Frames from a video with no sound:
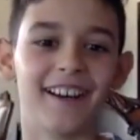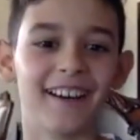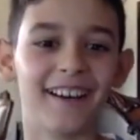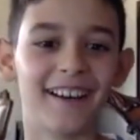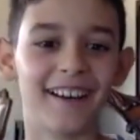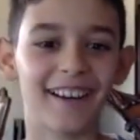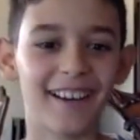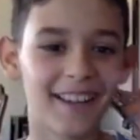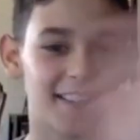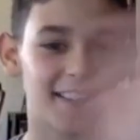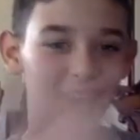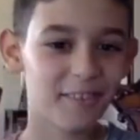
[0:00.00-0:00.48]

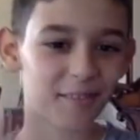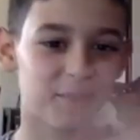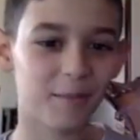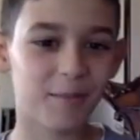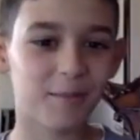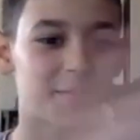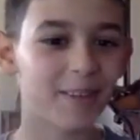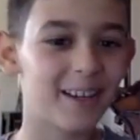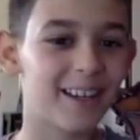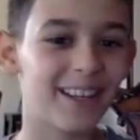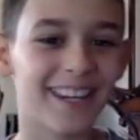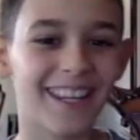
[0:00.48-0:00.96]
Hi,
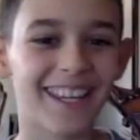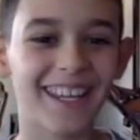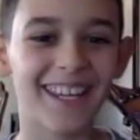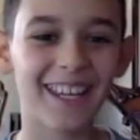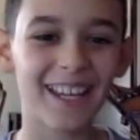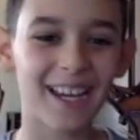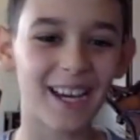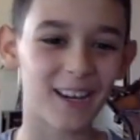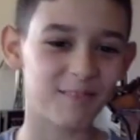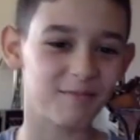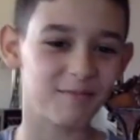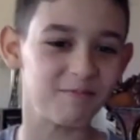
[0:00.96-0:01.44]
everybody.
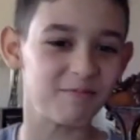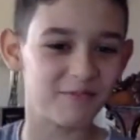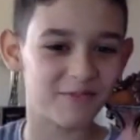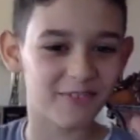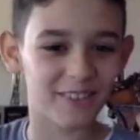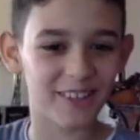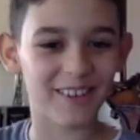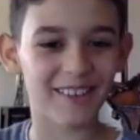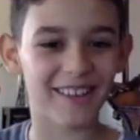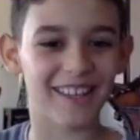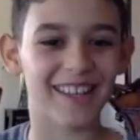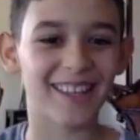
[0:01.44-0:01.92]
I'm
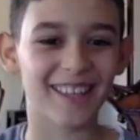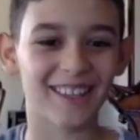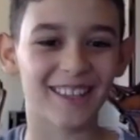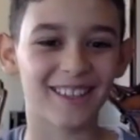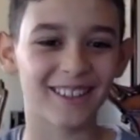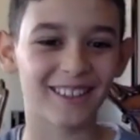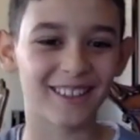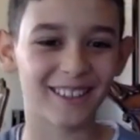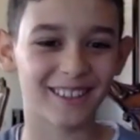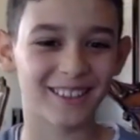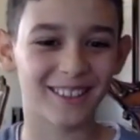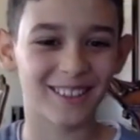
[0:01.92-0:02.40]
very
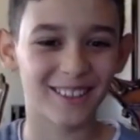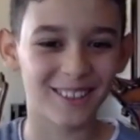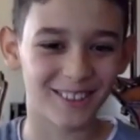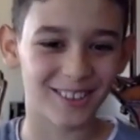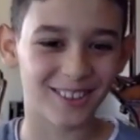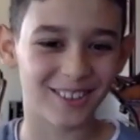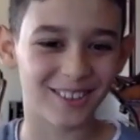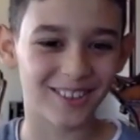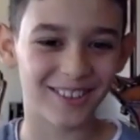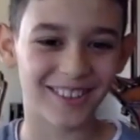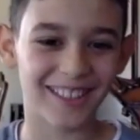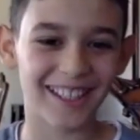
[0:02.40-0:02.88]
excited
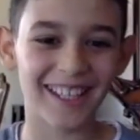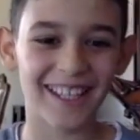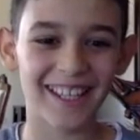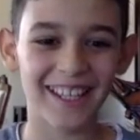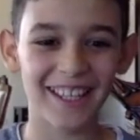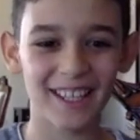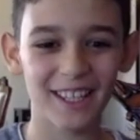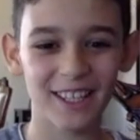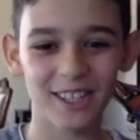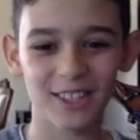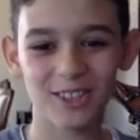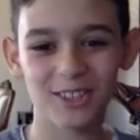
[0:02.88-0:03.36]

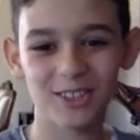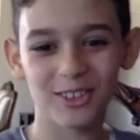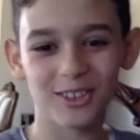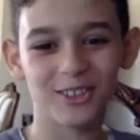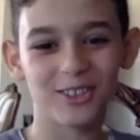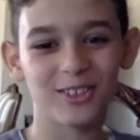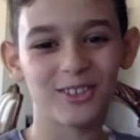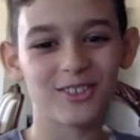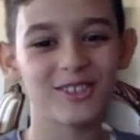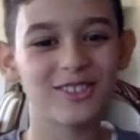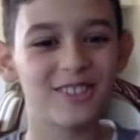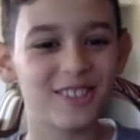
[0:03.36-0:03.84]
today
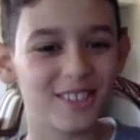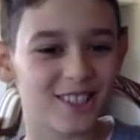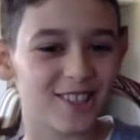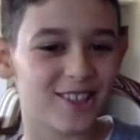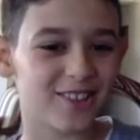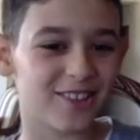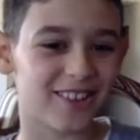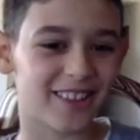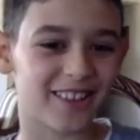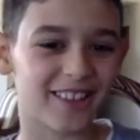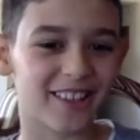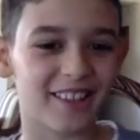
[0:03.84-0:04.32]
to see you
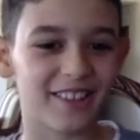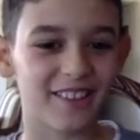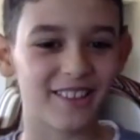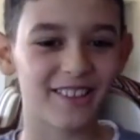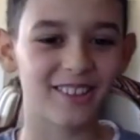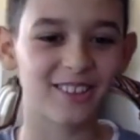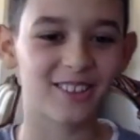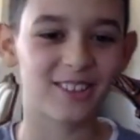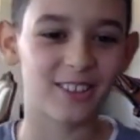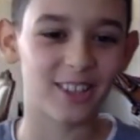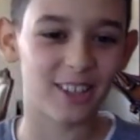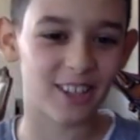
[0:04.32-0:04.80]
another
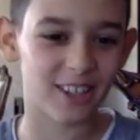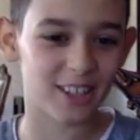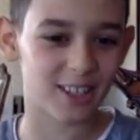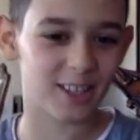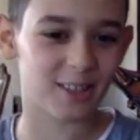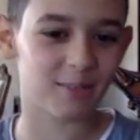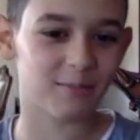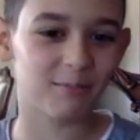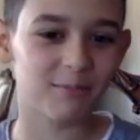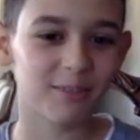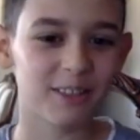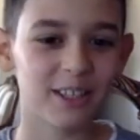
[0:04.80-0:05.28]

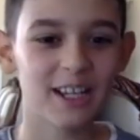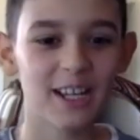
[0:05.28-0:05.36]
time.